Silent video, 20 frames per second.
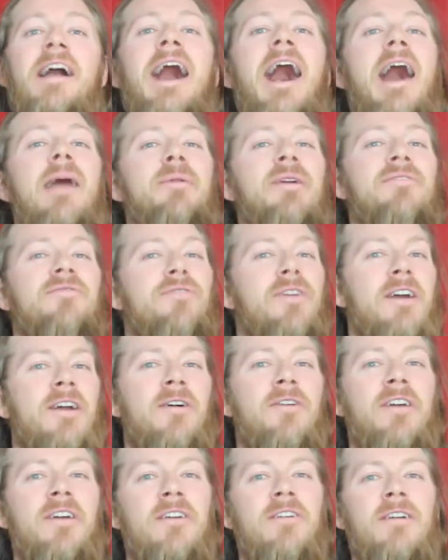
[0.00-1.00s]
I'm
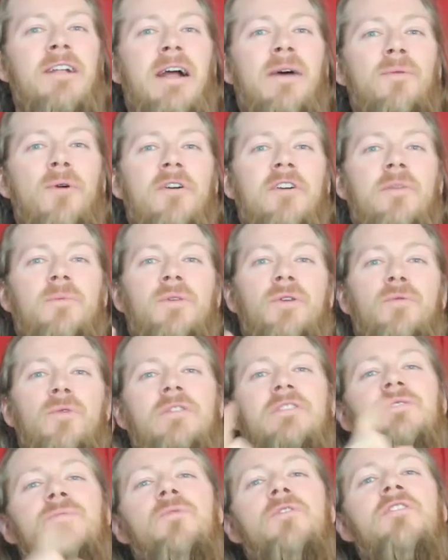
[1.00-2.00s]
Enfuego here, and I welcome you
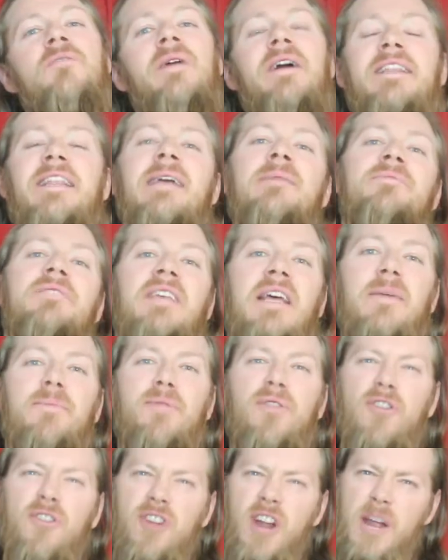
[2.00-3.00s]
once more to my namesake
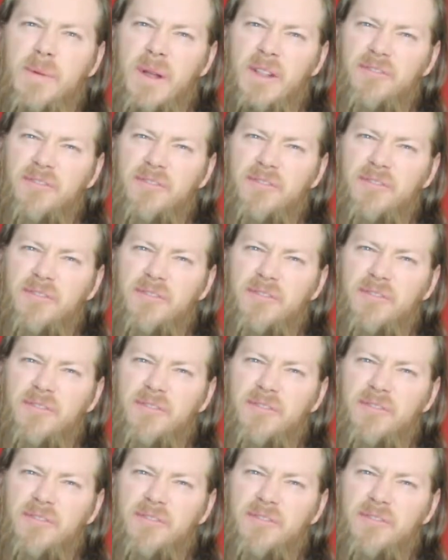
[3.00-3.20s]
program,